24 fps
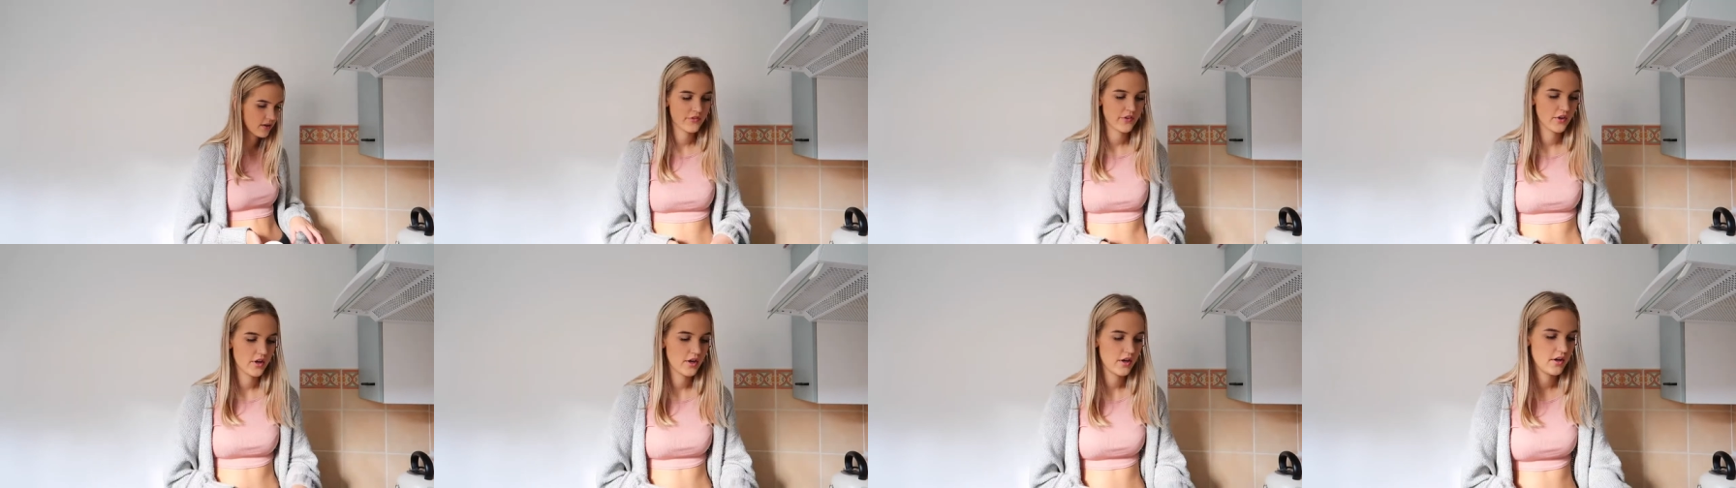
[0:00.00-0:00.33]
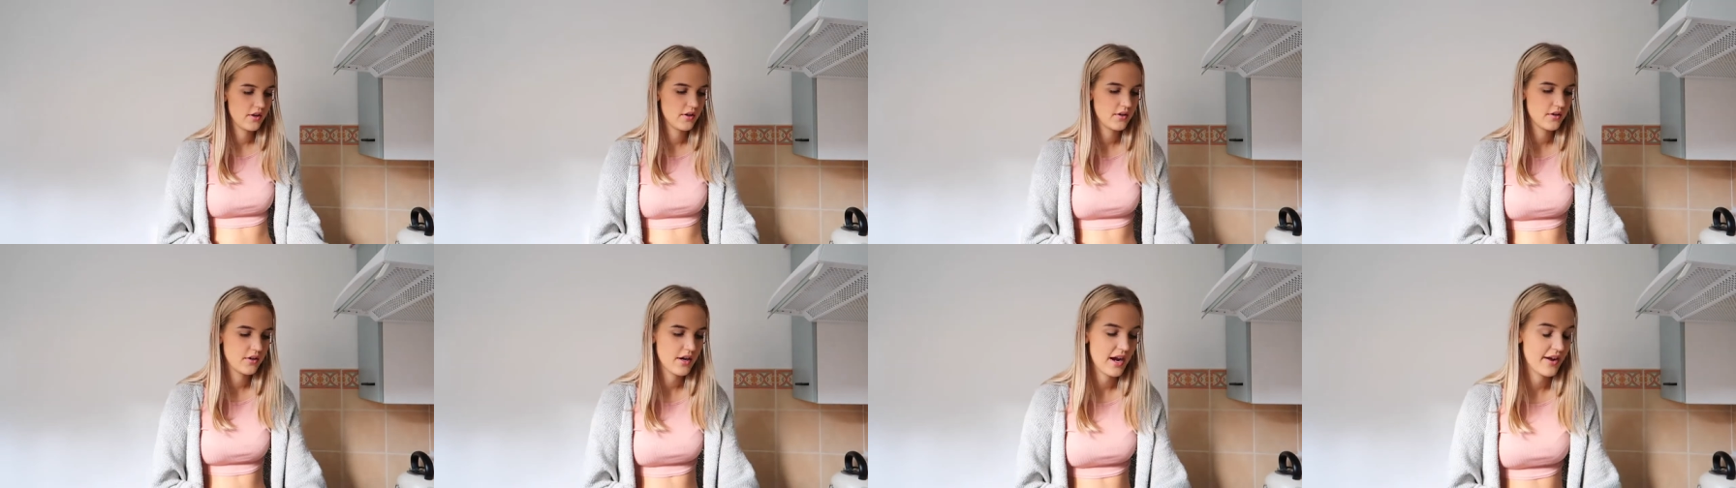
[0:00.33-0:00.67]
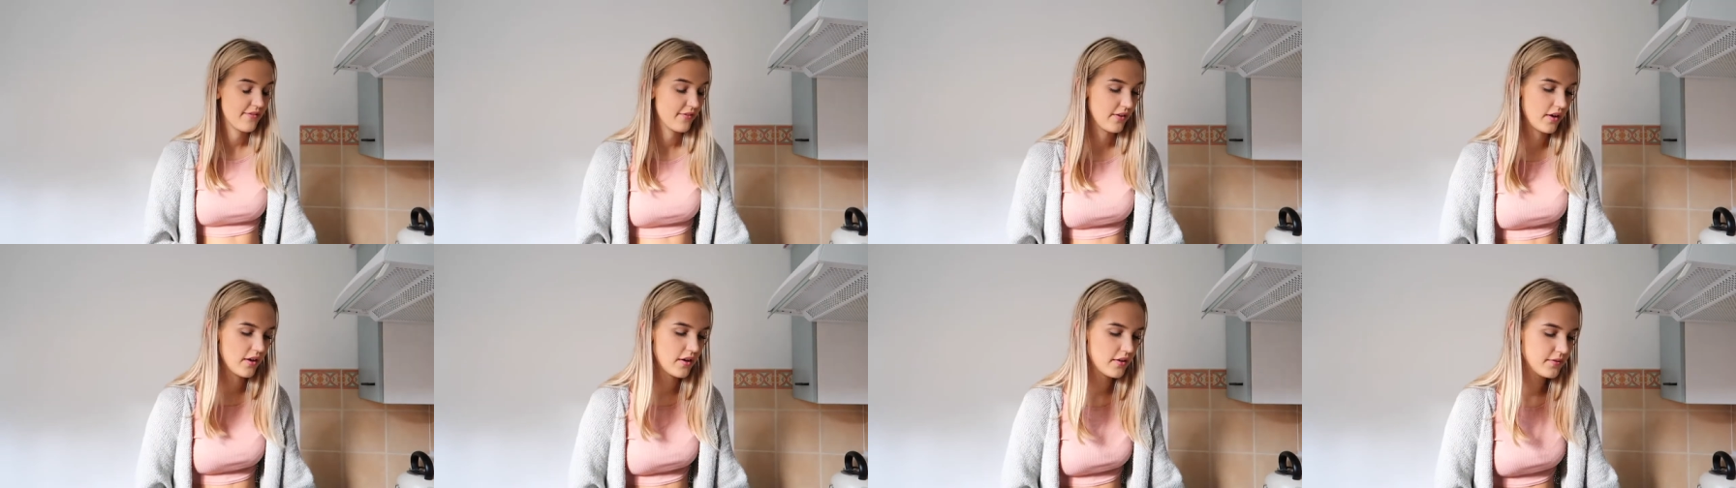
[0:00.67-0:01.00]

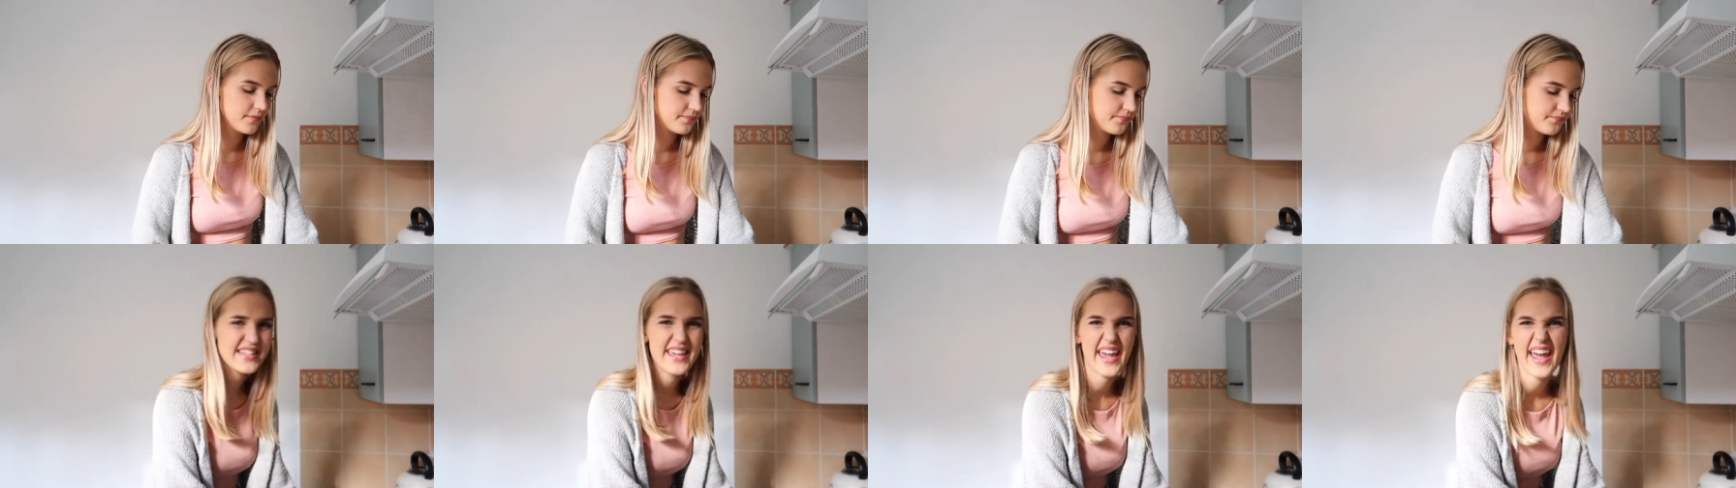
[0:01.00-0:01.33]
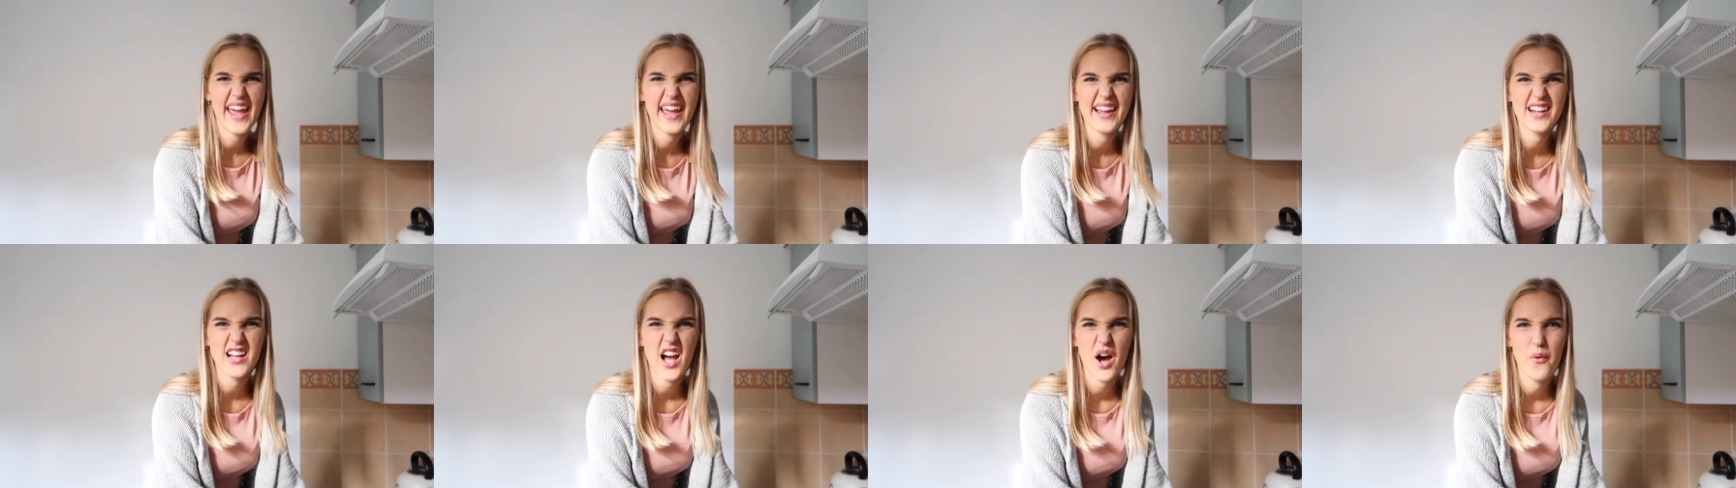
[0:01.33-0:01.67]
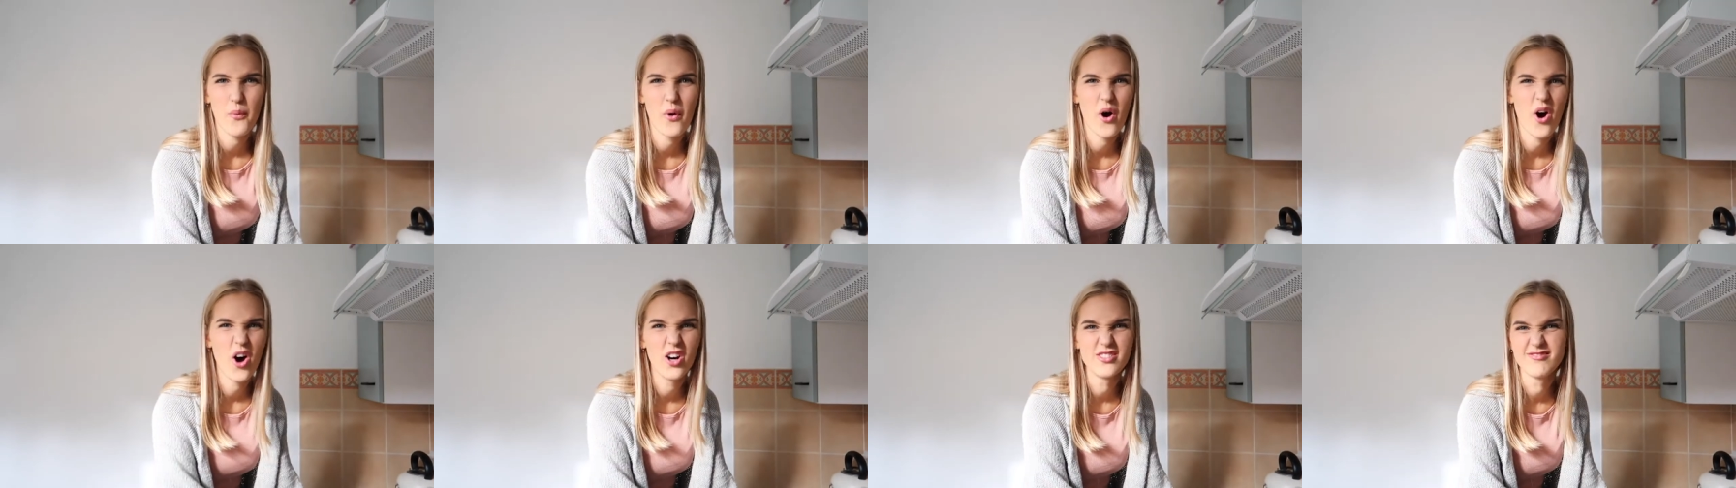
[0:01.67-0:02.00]
forever, yeah,
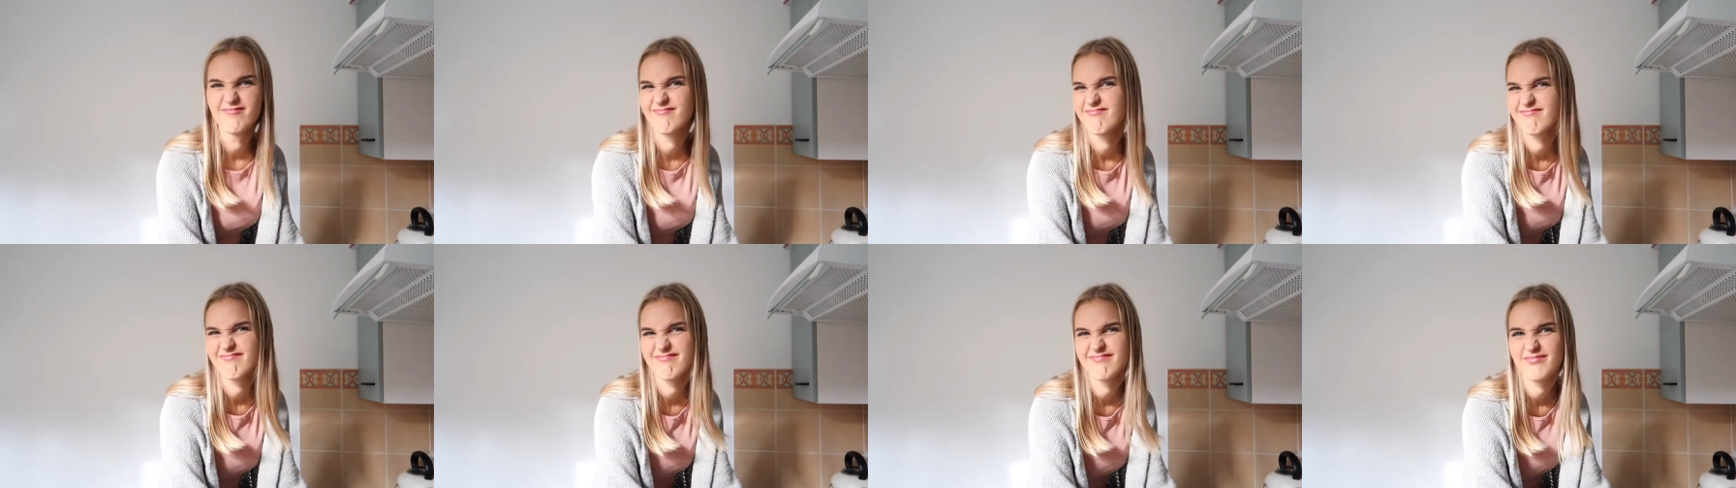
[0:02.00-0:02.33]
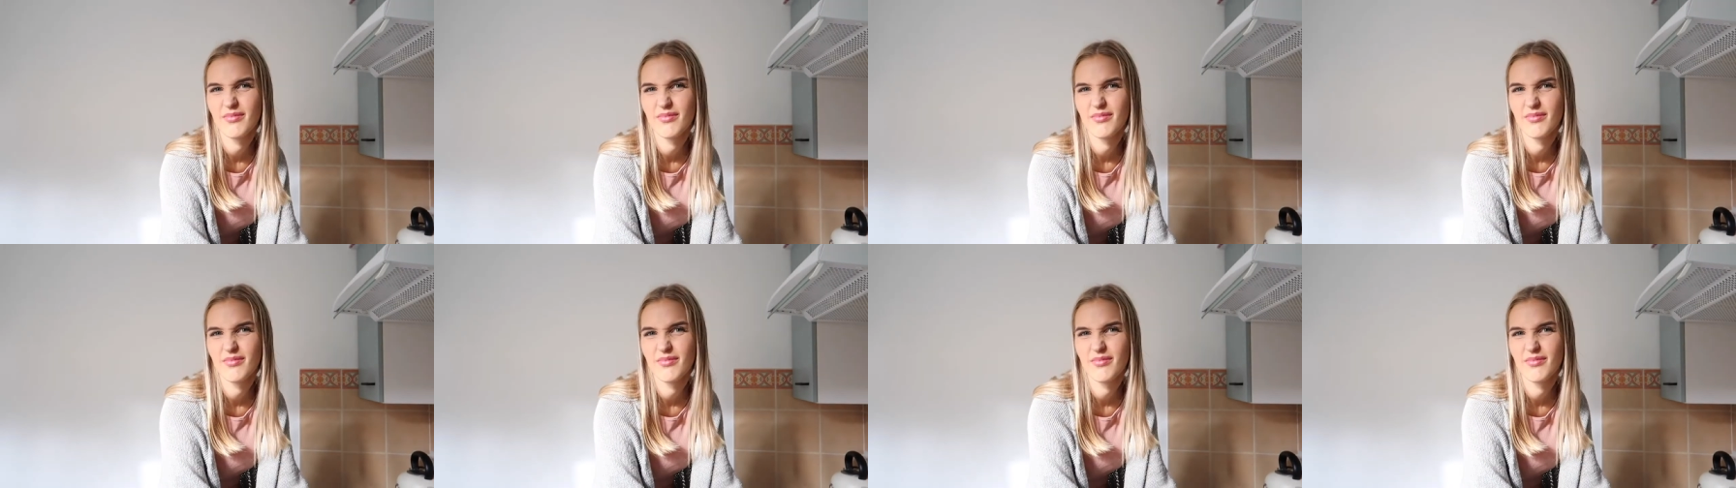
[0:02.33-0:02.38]
go on,